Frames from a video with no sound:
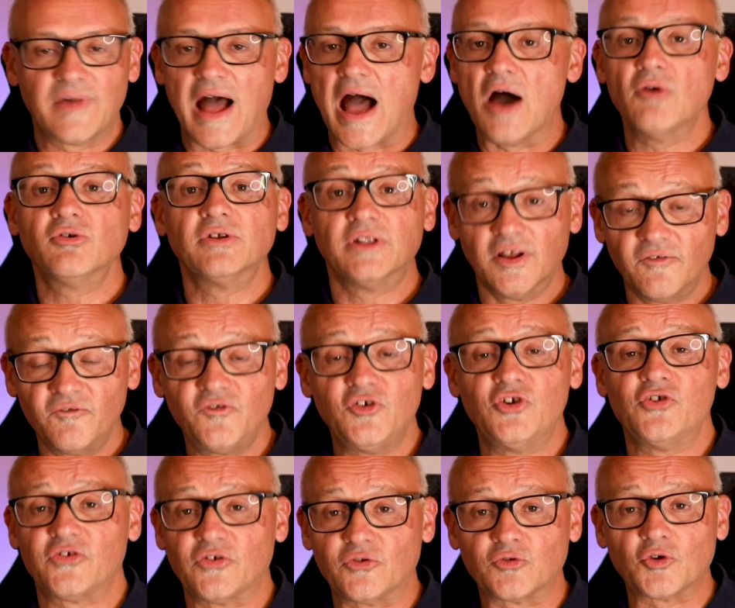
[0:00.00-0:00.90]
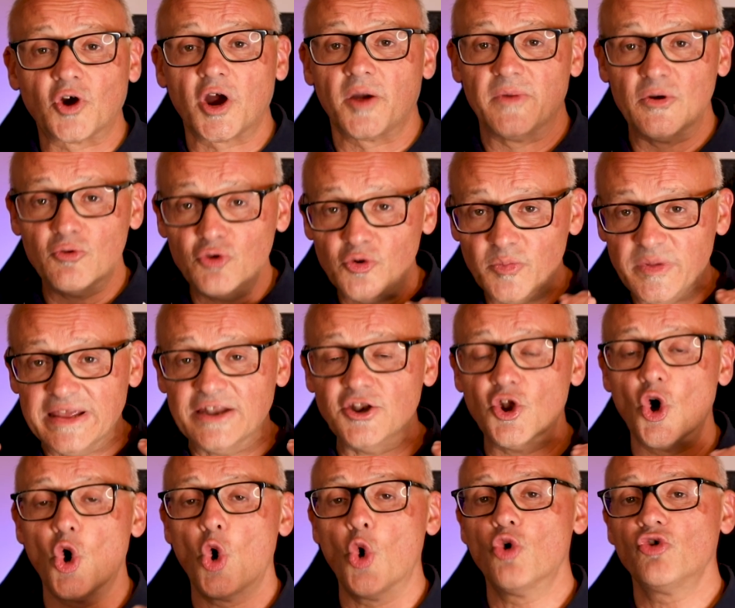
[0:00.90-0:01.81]
I would love you to subscribe. It would be
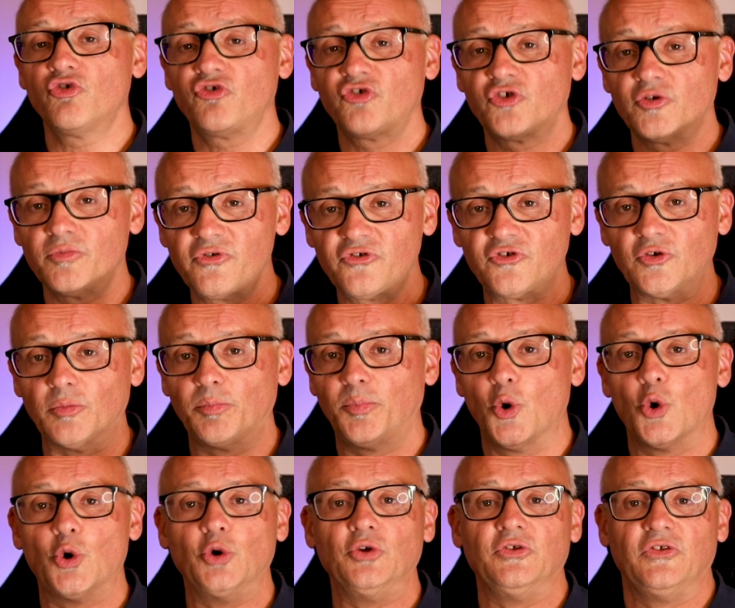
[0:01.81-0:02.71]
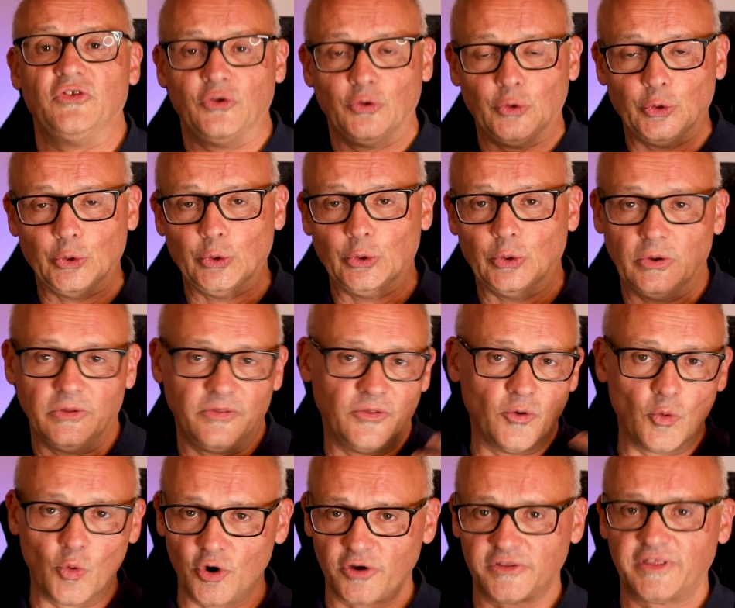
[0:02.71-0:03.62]
an awesome support to
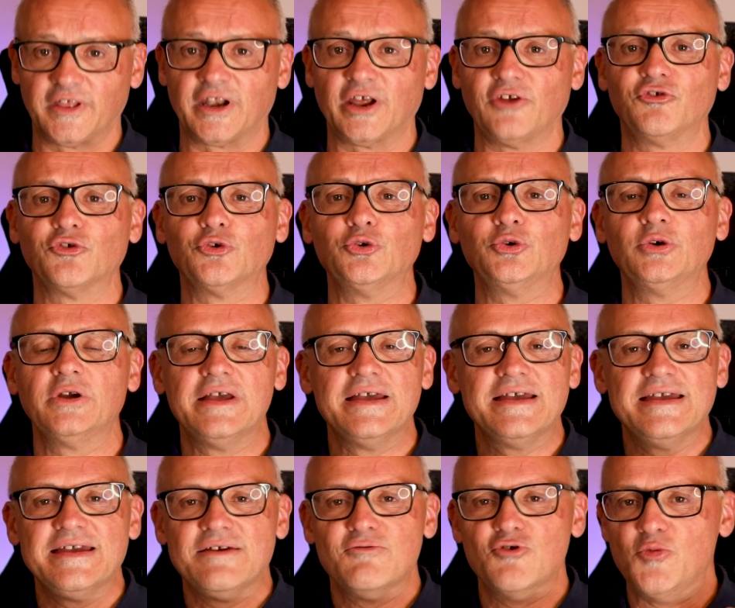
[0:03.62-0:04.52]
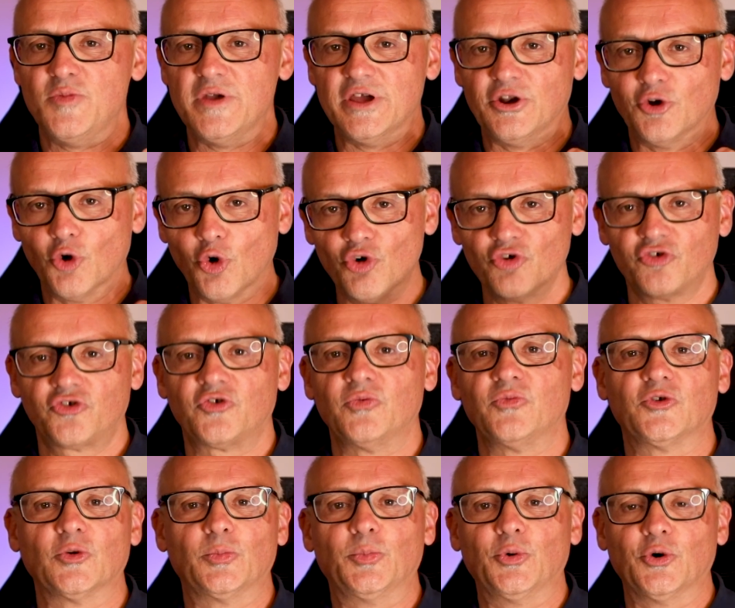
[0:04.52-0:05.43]
the work that I do. It would be an awesome
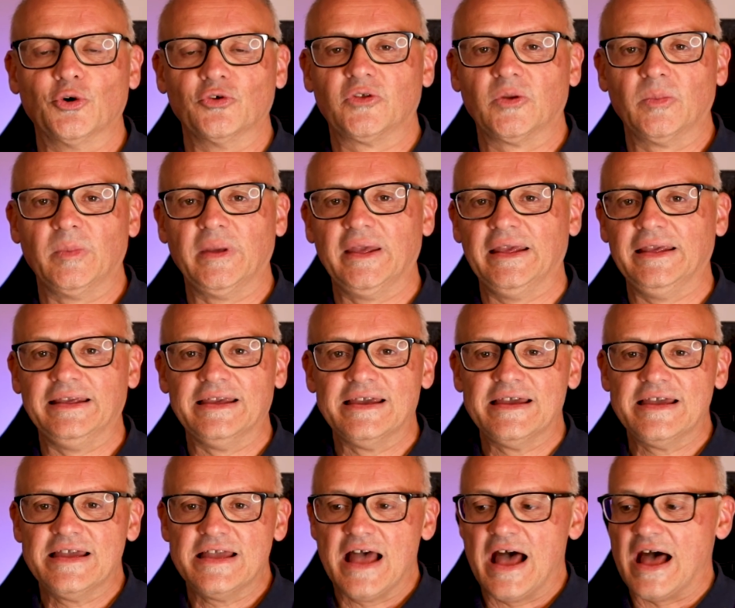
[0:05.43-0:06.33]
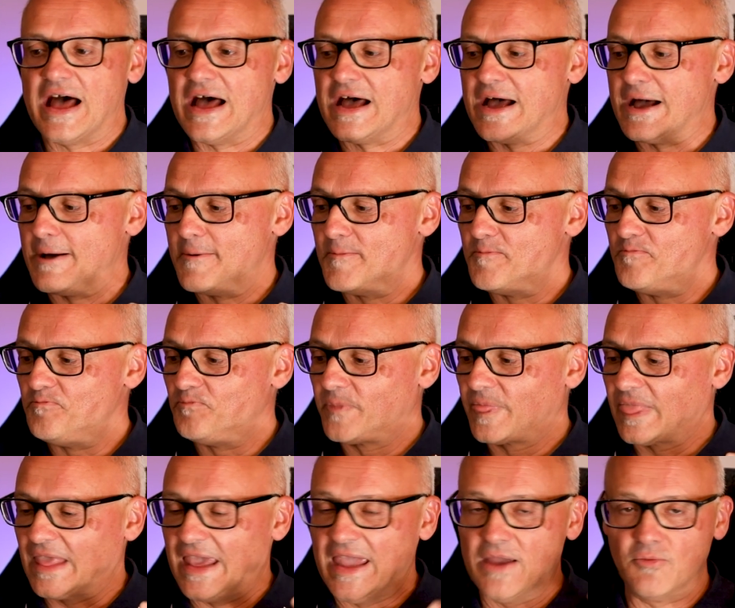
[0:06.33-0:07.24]
support to me.
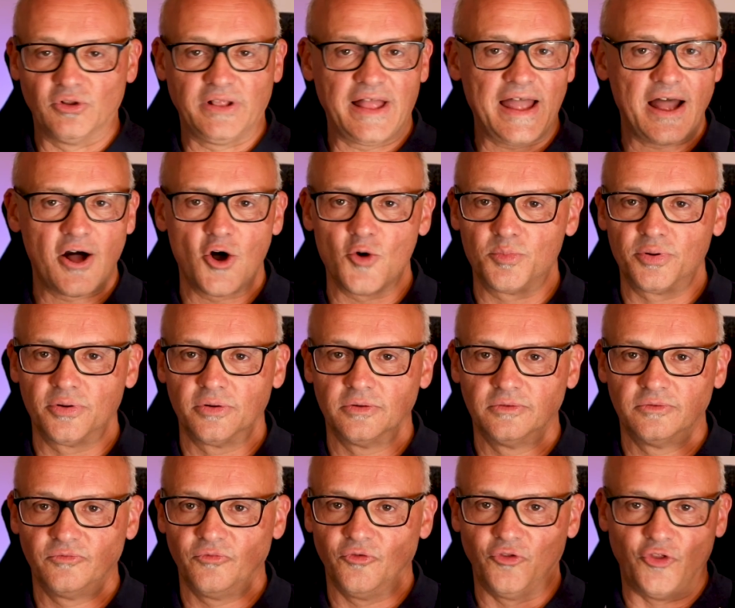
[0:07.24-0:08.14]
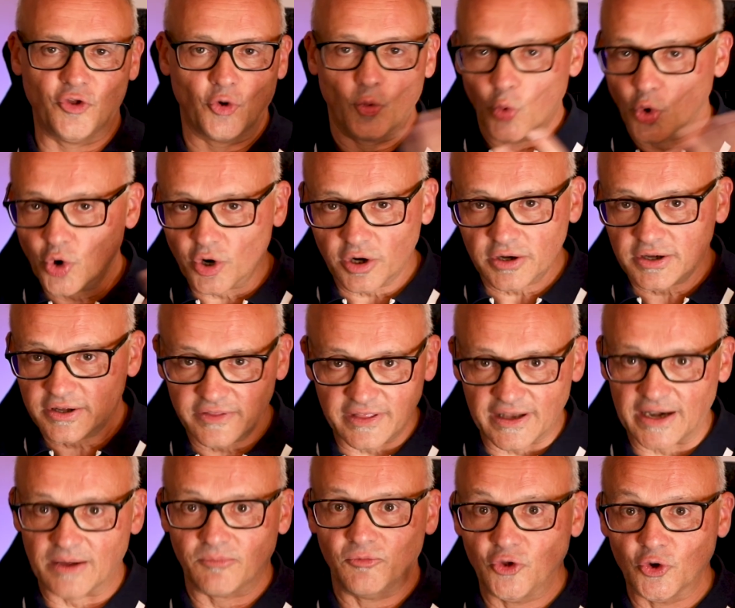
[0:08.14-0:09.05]
It will help the work
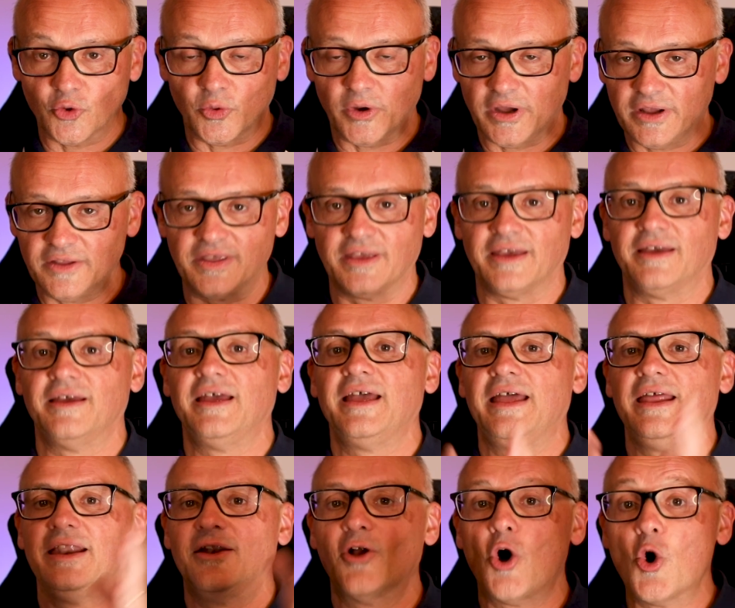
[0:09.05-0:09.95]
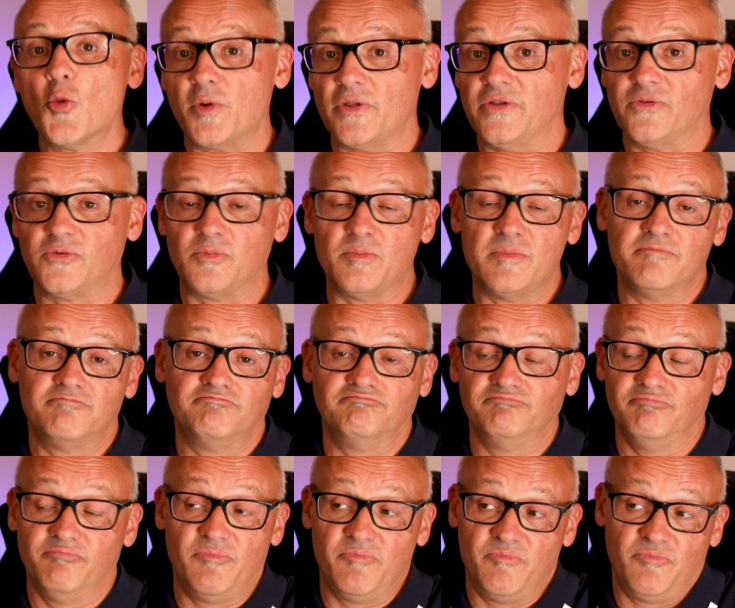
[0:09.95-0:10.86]
that I'm doing it opens
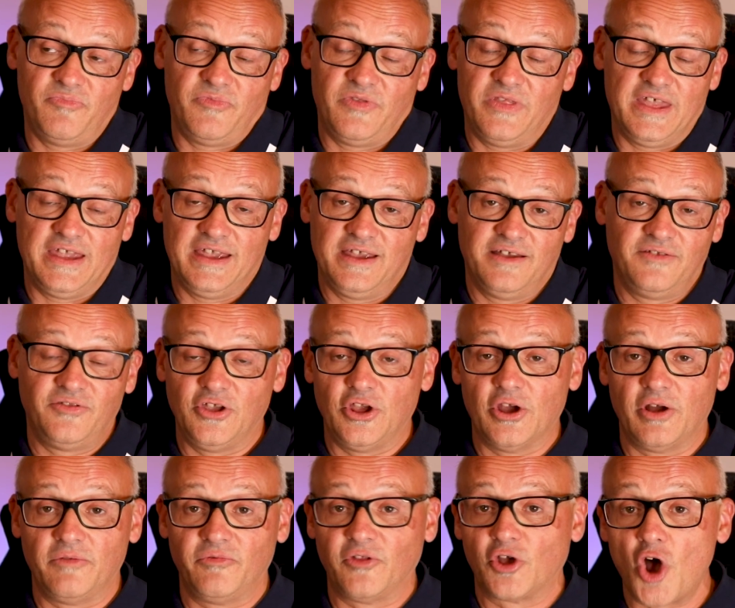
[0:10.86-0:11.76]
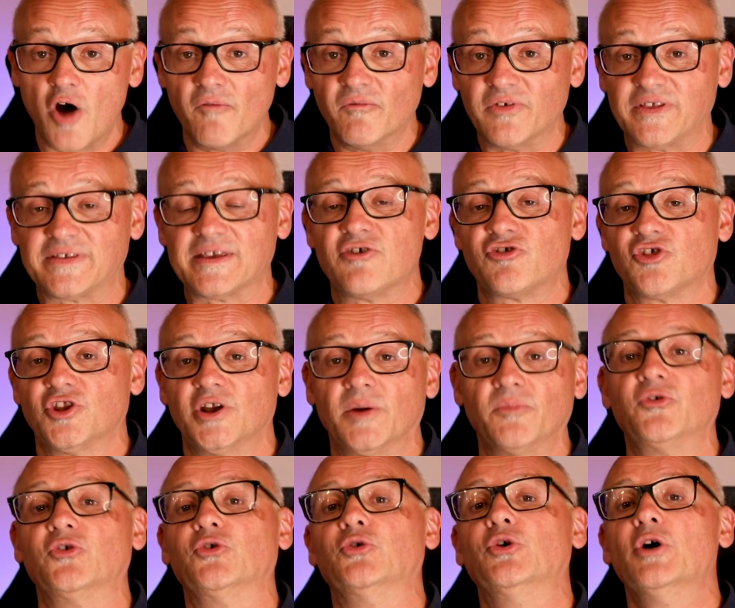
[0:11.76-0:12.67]
the conversation
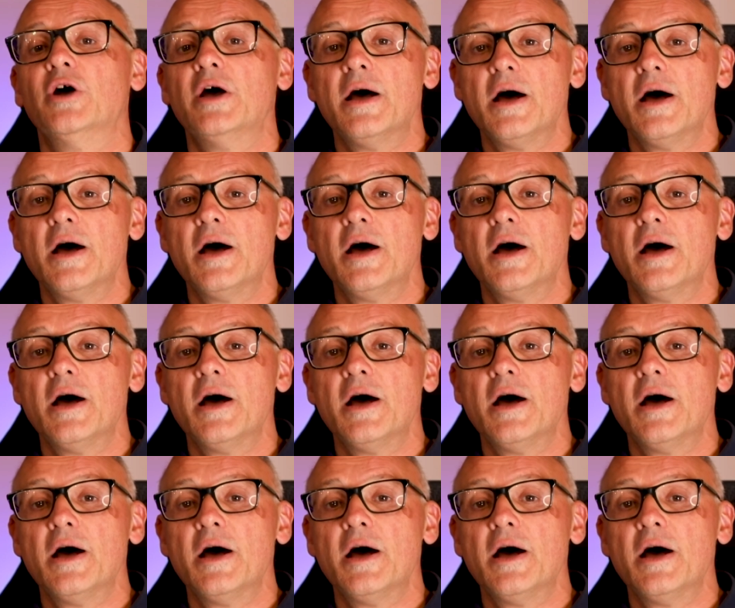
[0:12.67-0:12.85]
up to